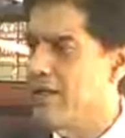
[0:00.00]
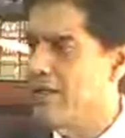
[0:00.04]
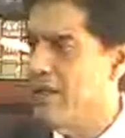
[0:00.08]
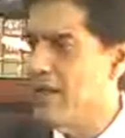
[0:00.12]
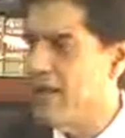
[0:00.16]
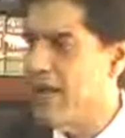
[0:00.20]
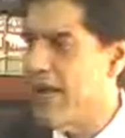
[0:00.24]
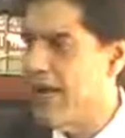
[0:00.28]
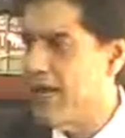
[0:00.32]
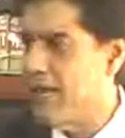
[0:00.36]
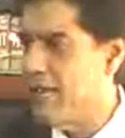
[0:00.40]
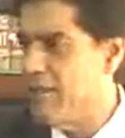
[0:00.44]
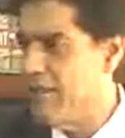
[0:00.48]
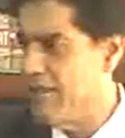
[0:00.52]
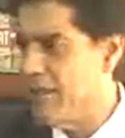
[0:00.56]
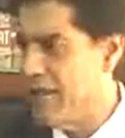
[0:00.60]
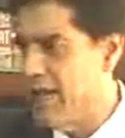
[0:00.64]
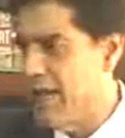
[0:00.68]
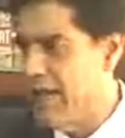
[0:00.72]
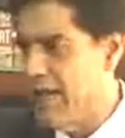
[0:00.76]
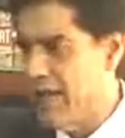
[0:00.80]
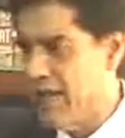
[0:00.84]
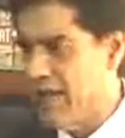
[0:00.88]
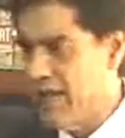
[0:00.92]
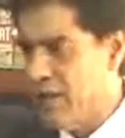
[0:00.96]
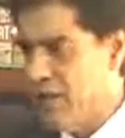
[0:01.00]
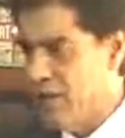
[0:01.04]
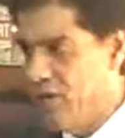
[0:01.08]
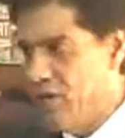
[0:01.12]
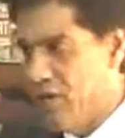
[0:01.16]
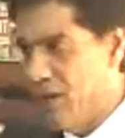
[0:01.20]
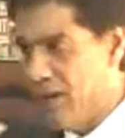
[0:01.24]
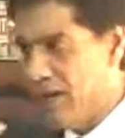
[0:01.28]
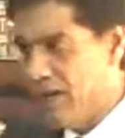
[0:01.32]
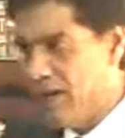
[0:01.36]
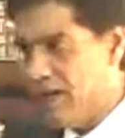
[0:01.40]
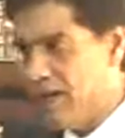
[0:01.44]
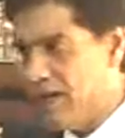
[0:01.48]
that much area, newly
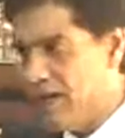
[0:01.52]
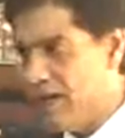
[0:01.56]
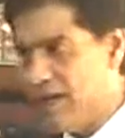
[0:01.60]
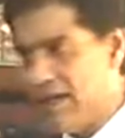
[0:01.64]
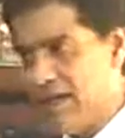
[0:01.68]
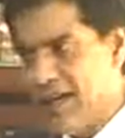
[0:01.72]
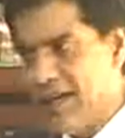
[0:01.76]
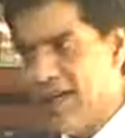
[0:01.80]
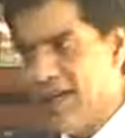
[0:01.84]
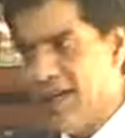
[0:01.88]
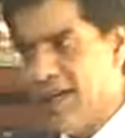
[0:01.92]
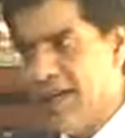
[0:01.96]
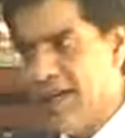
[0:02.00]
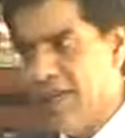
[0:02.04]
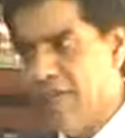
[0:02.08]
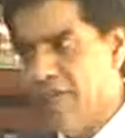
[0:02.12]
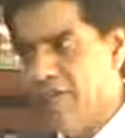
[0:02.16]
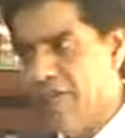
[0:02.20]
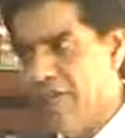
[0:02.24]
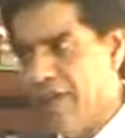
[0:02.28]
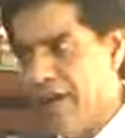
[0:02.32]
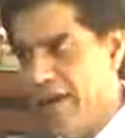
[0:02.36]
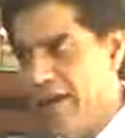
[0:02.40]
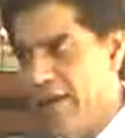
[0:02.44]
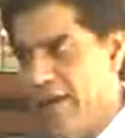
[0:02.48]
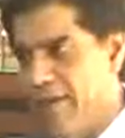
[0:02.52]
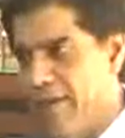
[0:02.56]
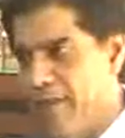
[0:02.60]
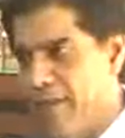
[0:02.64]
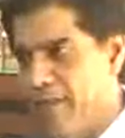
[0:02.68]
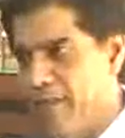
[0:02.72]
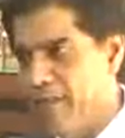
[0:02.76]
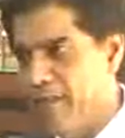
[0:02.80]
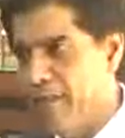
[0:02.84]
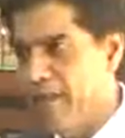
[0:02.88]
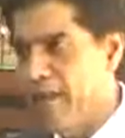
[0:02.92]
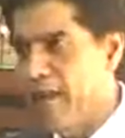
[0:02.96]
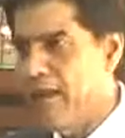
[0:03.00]
constructed area free.
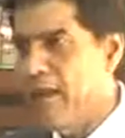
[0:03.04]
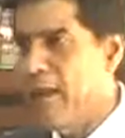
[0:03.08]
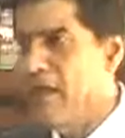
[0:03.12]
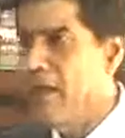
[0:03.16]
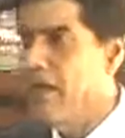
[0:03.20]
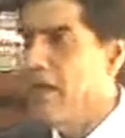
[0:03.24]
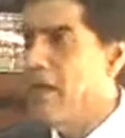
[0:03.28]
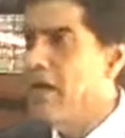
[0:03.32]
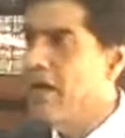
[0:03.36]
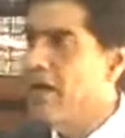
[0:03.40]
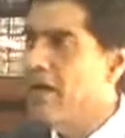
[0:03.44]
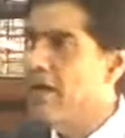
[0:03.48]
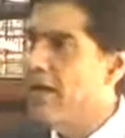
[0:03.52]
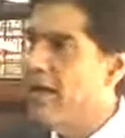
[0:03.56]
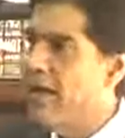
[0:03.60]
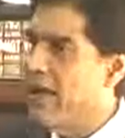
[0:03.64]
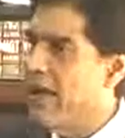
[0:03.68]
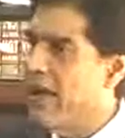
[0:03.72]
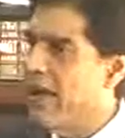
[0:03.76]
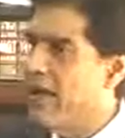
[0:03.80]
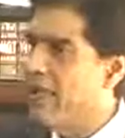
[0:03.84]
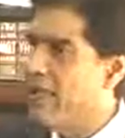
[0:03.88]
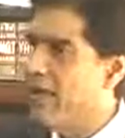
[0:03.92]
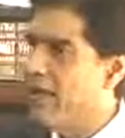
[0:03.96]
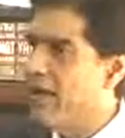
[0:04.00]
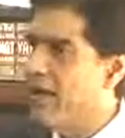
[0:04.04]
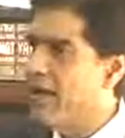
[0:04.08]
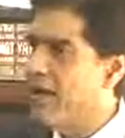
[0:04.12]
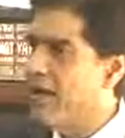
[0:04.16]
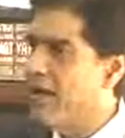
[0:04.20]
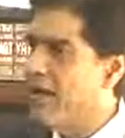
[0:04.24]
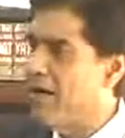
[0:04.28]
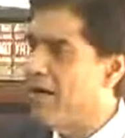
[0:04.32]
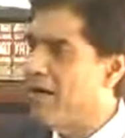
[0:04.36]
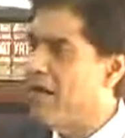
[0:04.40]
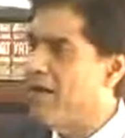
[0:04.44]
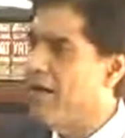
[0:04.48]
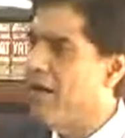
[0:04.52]
Thereafter,
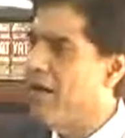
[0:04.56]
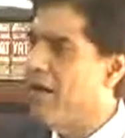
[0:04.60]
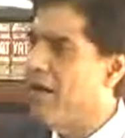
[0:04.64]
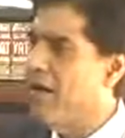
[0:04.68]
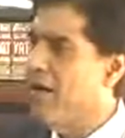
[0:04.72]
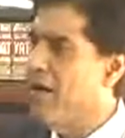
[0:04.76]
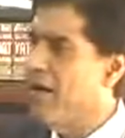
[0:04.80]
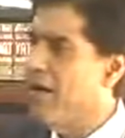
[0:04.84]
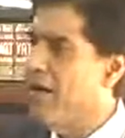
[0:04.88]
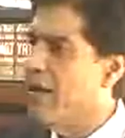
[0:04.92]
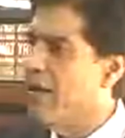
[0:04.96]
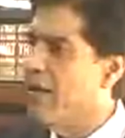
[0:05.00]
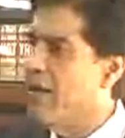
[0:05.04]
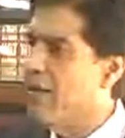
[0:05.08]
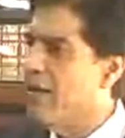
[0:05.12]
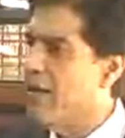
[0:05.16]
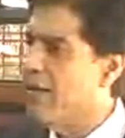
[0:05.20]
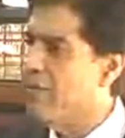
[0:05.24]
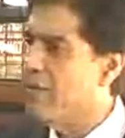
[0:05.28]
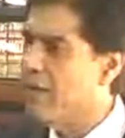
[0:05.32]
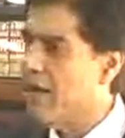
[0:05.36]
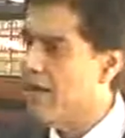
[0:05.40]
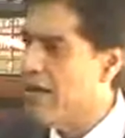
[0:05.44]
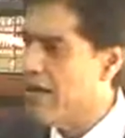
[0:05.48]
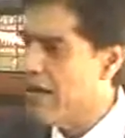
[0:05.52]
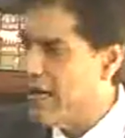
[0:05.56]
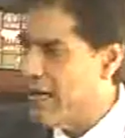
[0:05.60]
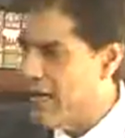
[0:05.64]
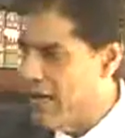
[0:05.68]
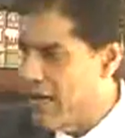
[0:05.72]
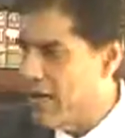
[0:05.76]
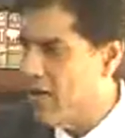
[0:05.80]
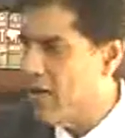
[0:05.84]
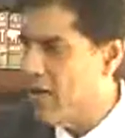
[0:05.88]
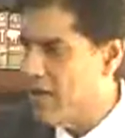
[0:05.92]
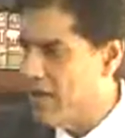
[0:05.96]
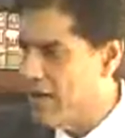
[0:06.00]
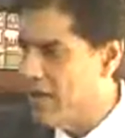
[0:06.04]
some 30, now
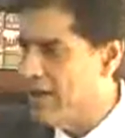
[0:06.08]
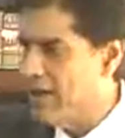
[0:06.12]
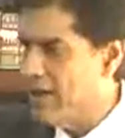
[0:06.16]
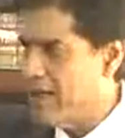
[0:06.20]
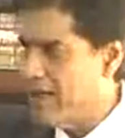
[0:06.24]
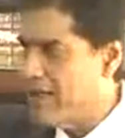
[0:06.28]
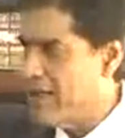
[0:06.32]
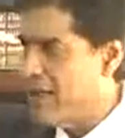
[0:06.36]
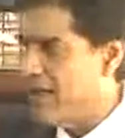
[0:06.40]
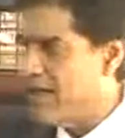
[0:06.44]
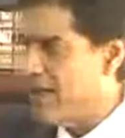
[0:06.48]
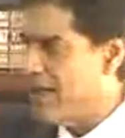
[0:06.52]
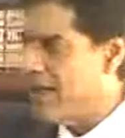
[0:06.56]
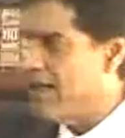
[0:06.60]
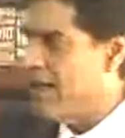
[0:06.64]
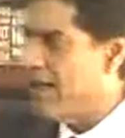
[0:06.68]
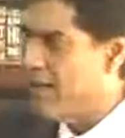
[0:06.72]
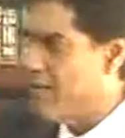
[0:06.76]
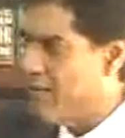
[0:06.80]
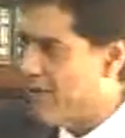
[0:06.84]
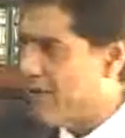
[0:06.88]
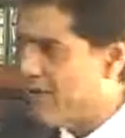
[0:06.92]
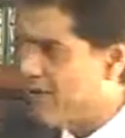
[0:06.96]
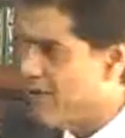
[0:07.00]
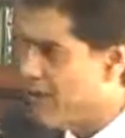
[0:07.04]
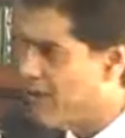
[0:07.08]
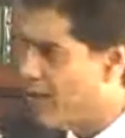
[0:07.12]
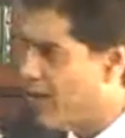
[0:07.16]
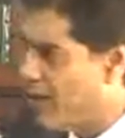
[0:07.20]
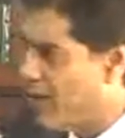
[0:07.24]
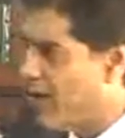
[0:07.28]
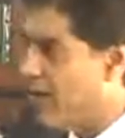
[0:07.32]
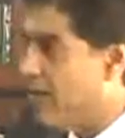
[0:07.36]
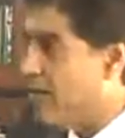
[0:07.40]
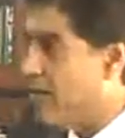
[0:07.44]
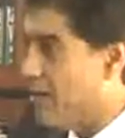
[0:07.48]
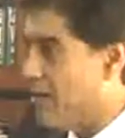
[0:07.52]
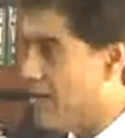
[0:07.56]
it is 33%,
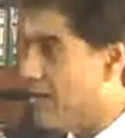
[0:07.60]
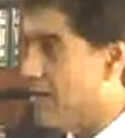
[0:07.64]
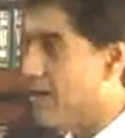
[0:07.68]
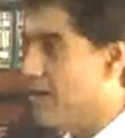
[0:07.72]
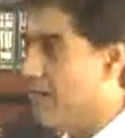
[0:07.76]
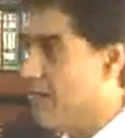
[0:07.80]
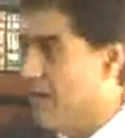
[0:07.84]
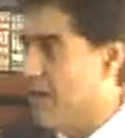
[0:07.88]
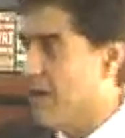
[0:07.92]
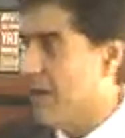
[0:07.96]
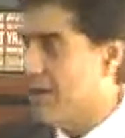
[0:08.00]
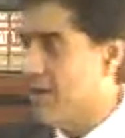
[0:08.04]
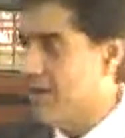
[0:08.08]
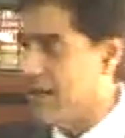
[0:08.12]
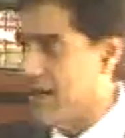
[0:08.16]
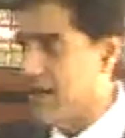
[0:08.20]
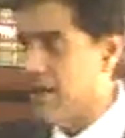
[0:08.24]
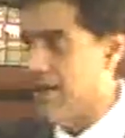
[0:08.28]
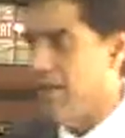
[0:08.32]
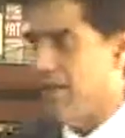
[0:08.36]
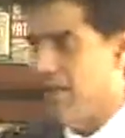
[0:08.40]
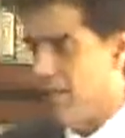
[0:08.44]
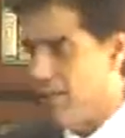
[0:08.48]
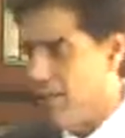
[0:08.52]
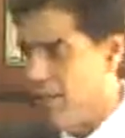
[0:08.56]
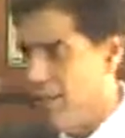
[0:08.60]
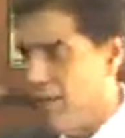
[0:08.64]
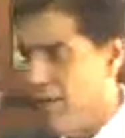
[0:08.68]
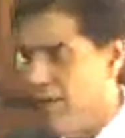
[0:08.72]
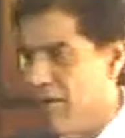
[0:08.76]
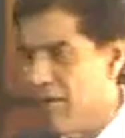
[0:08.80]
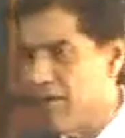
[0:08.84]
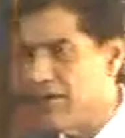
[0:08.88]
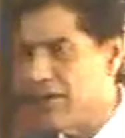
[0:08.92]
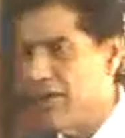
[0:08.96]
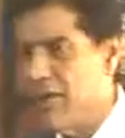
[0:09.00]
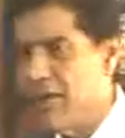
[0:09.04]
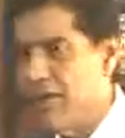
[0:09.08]
40% builders are given.
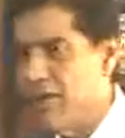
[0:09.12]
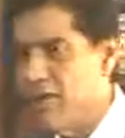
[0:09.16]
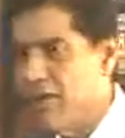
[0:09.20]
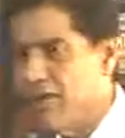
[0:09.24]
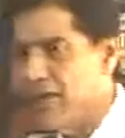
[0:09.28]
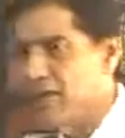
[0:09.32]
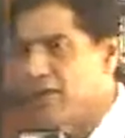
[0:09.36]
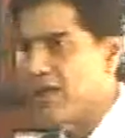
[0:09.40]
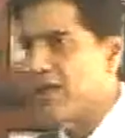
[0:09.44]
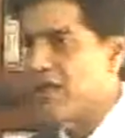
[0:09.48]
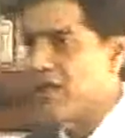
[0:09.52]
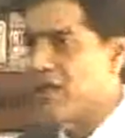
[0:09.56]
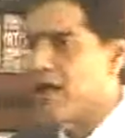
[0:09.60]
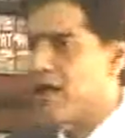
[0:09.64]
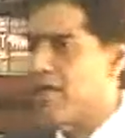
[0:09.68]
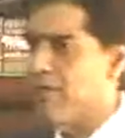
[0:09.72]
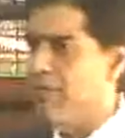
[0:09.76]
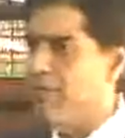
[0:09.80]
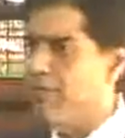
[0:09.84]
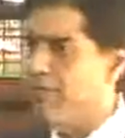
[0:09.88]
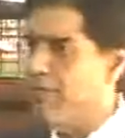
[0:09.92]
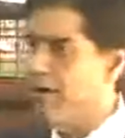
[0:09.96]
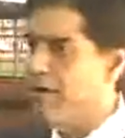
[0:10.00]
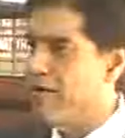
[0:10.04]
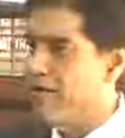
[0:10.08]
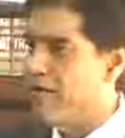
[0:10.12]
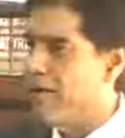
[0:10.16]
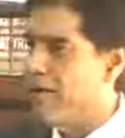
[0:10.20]
Previously it was just 10-15%.